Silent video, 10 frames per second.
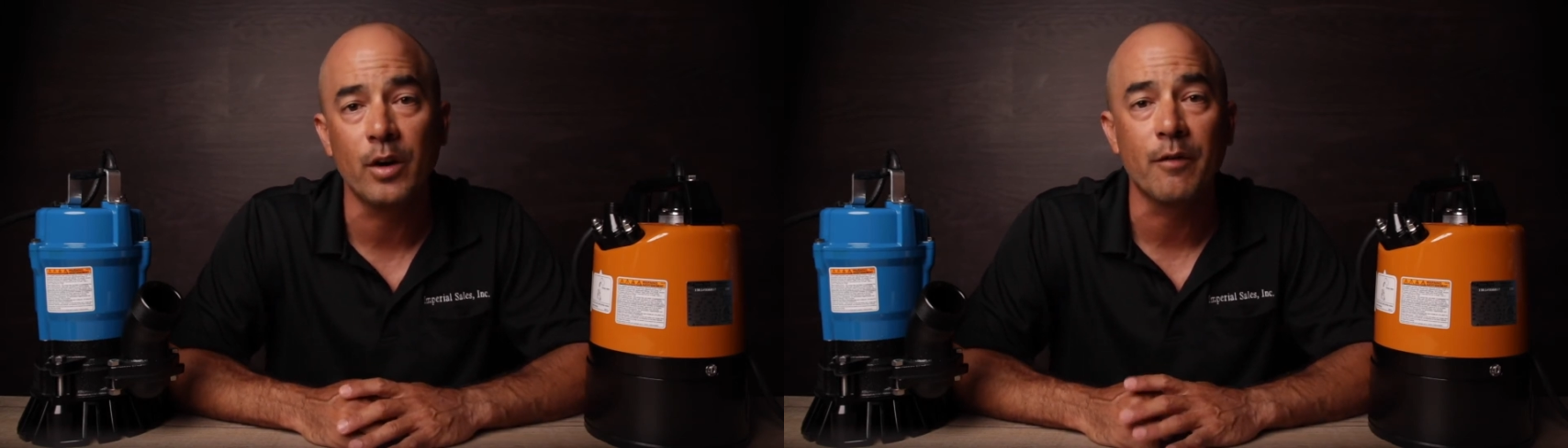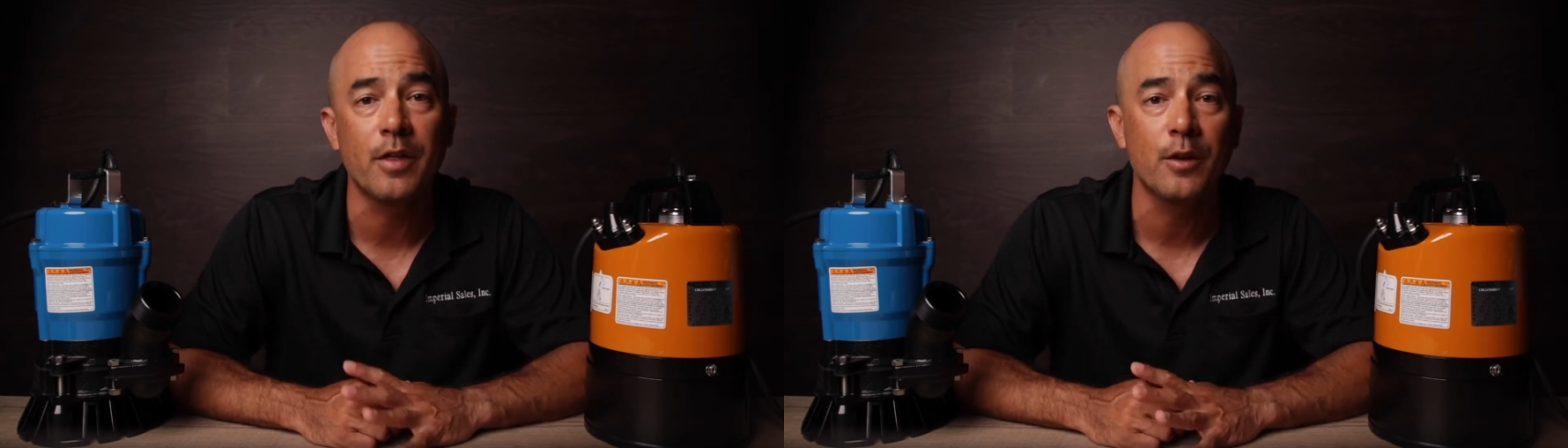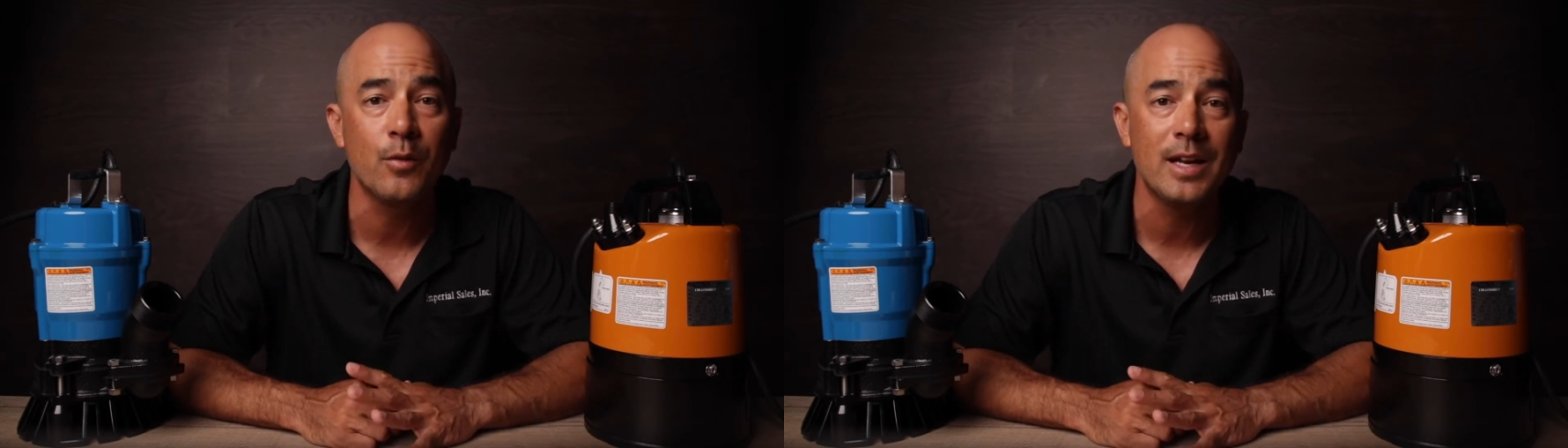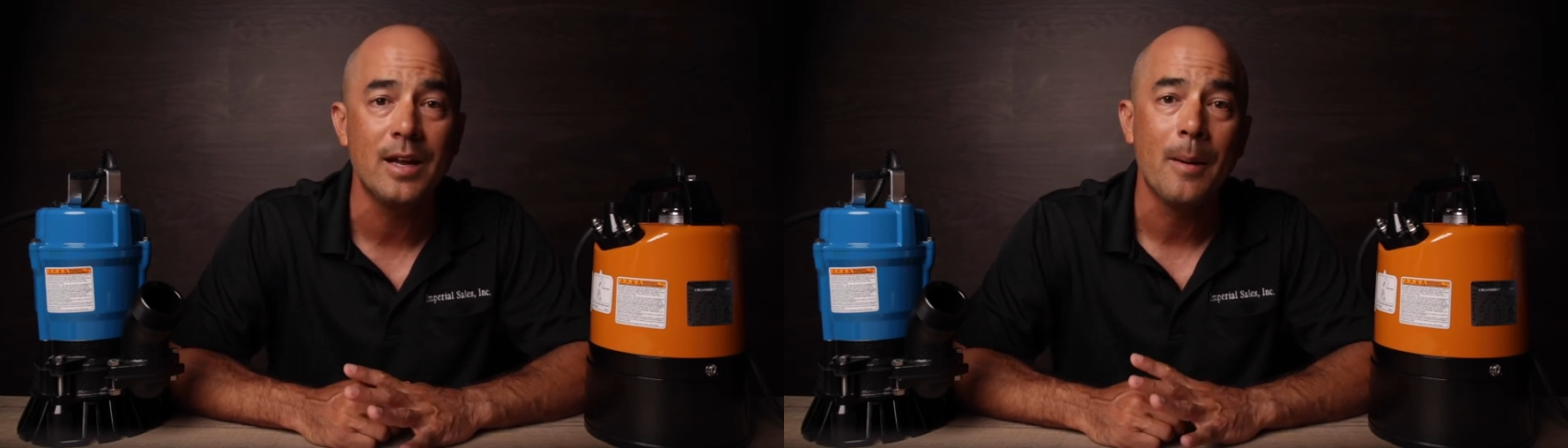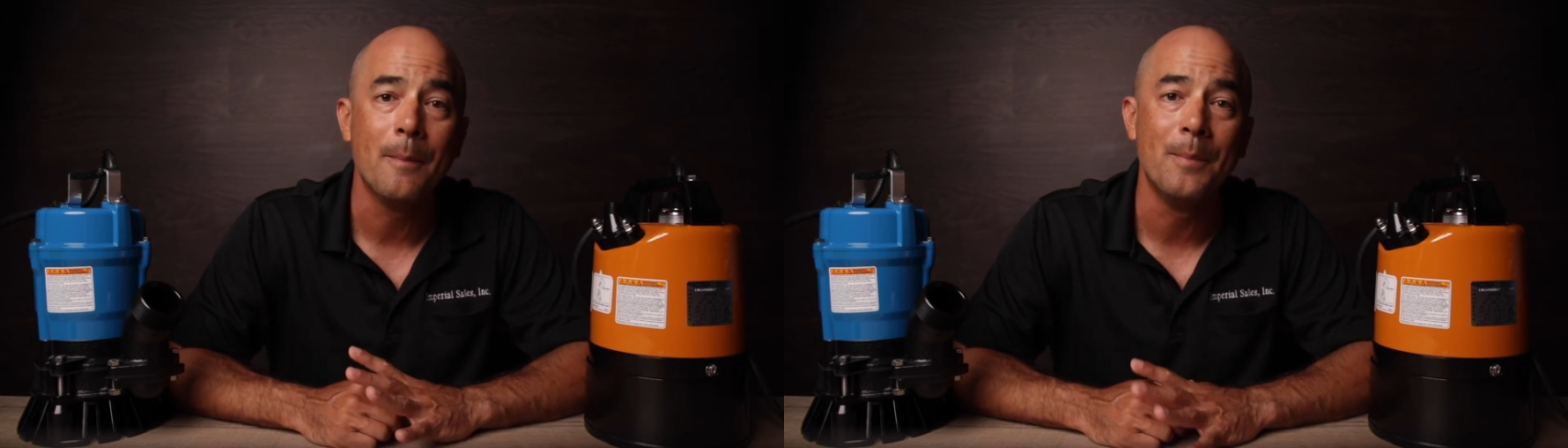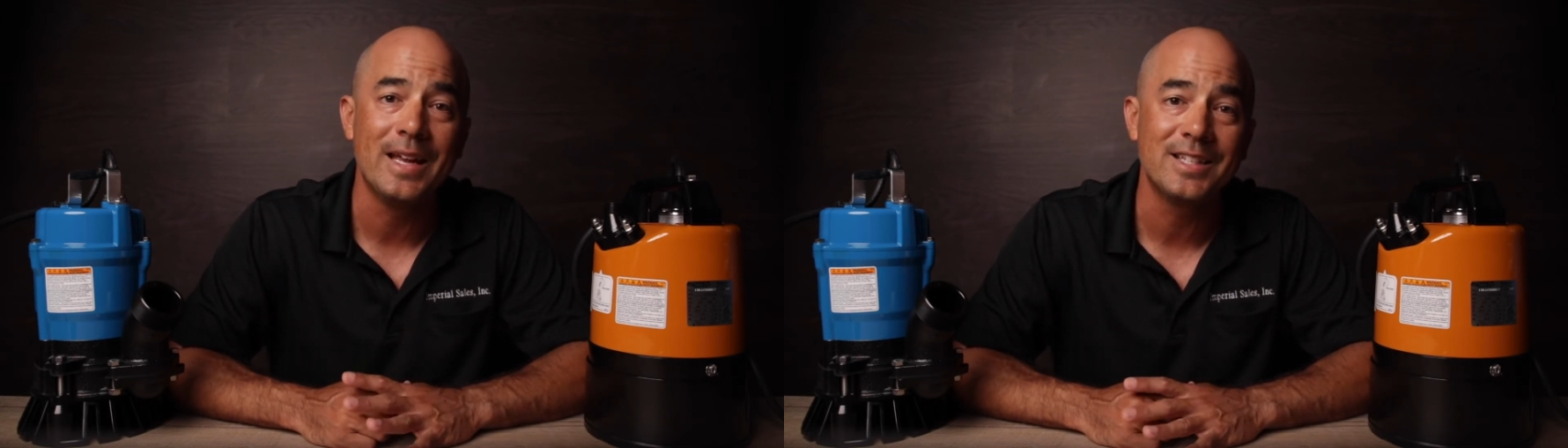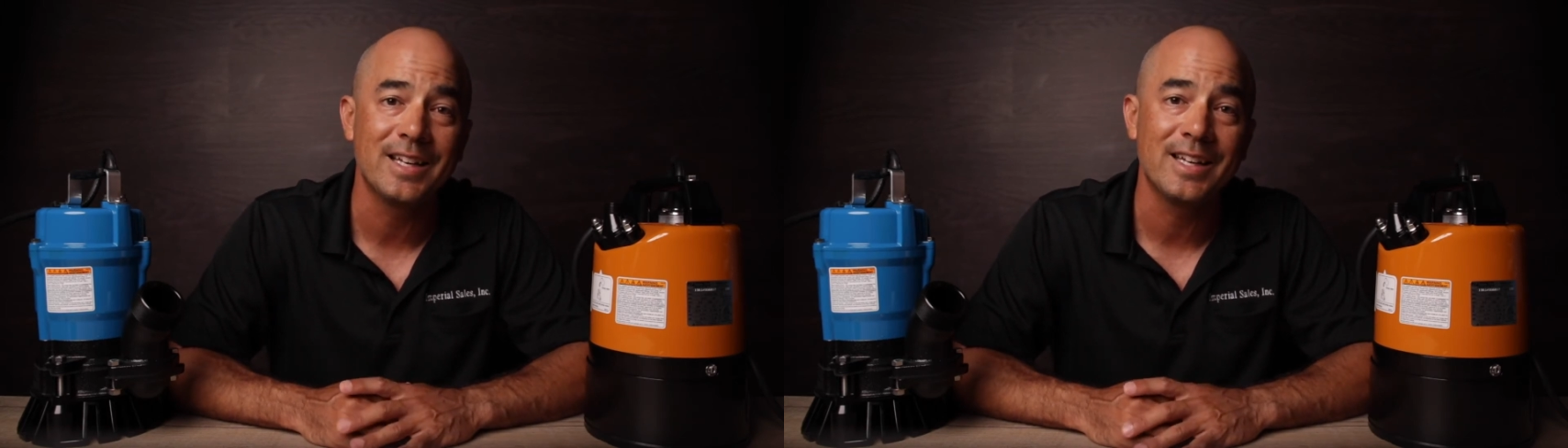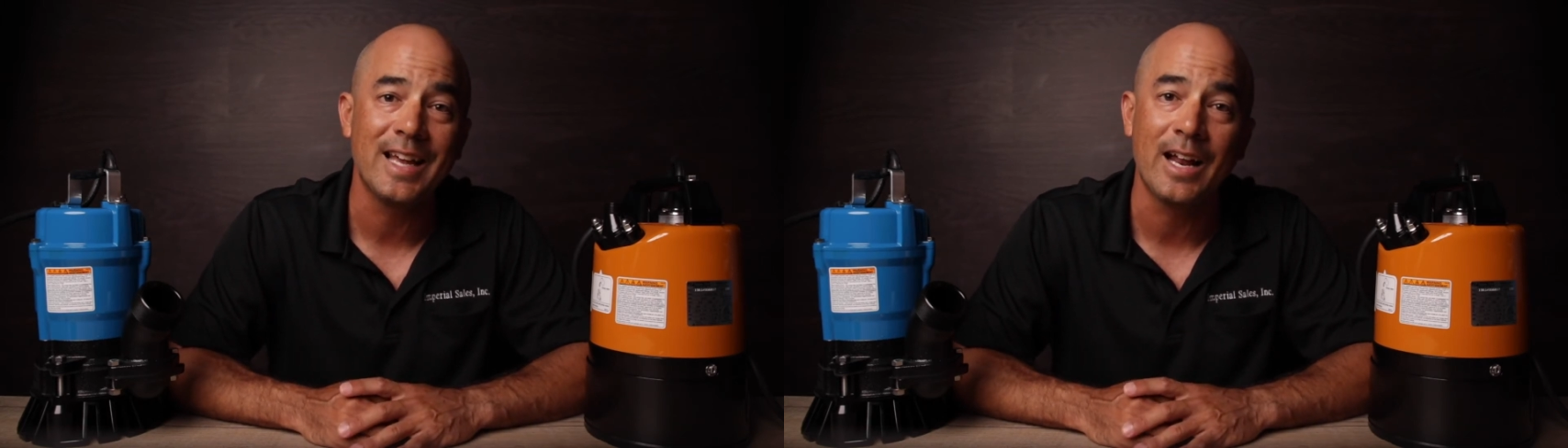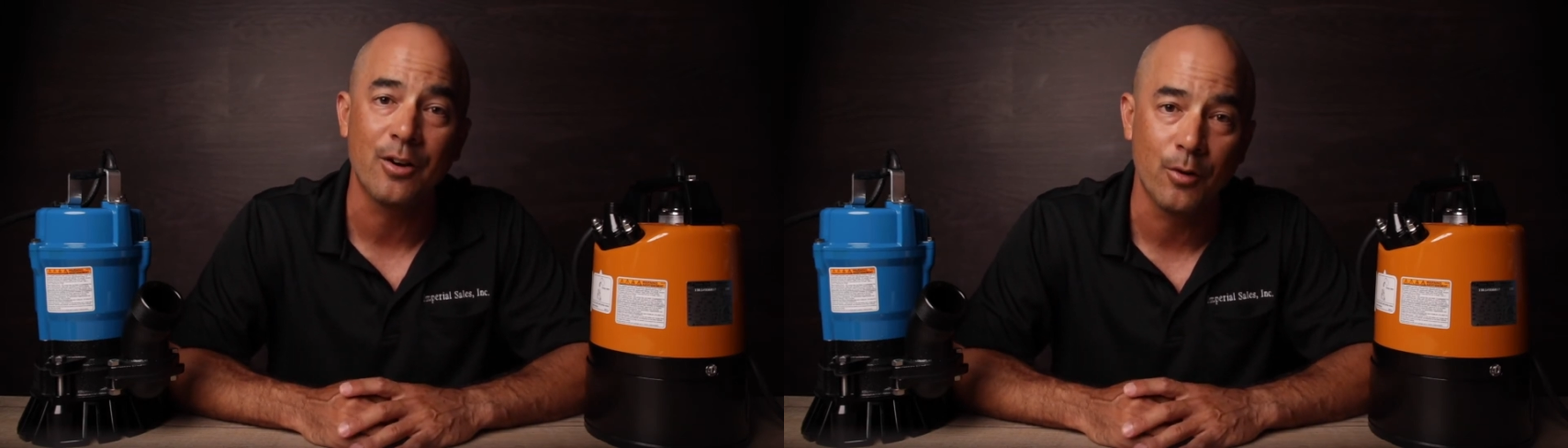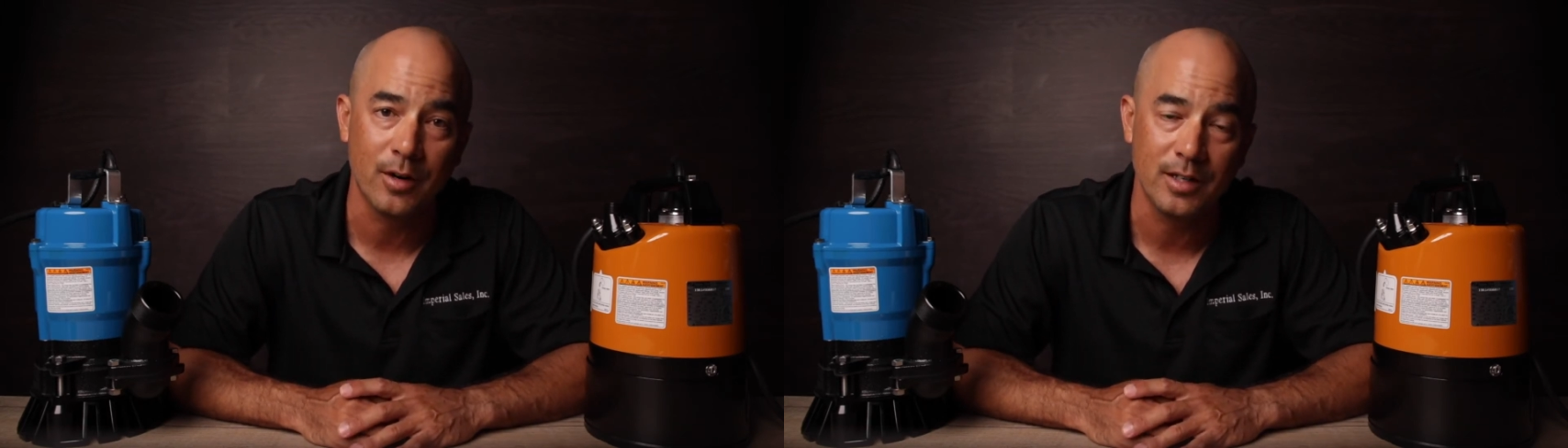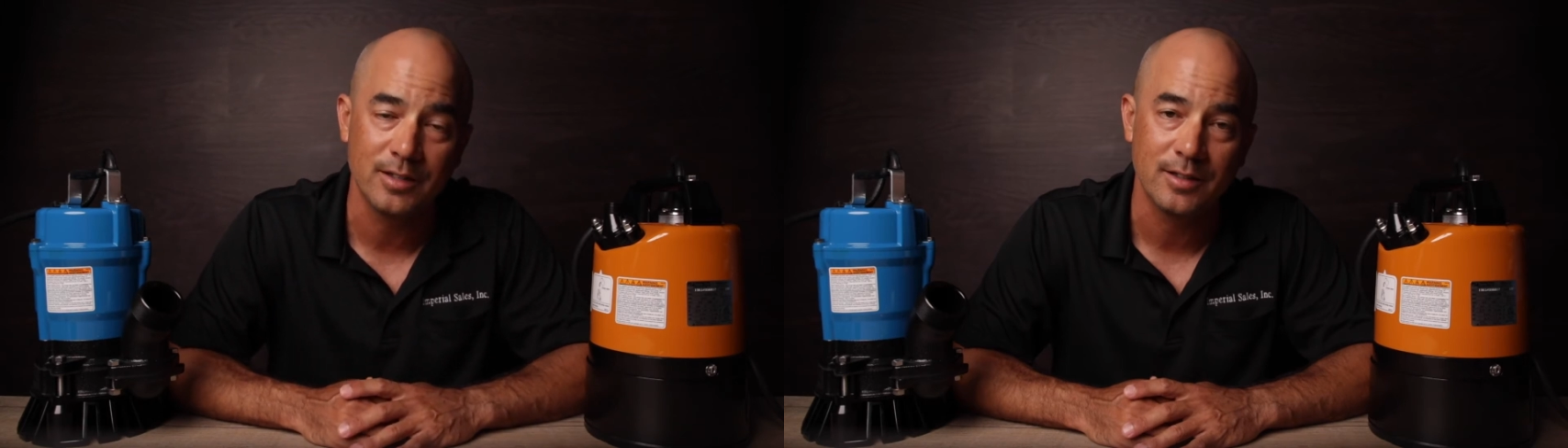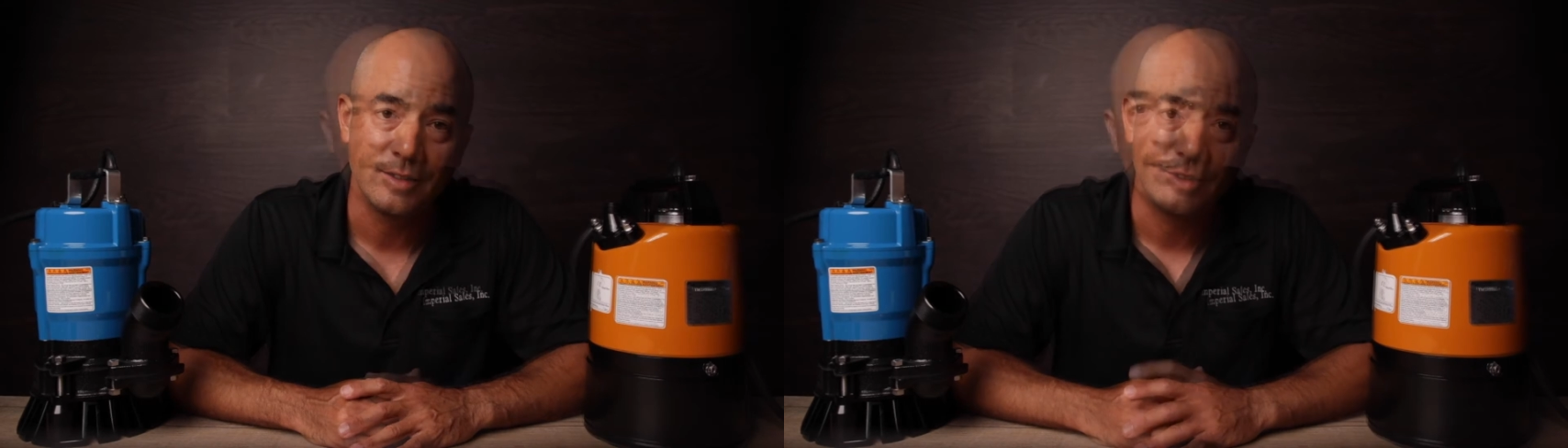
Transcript: one of three basic categories.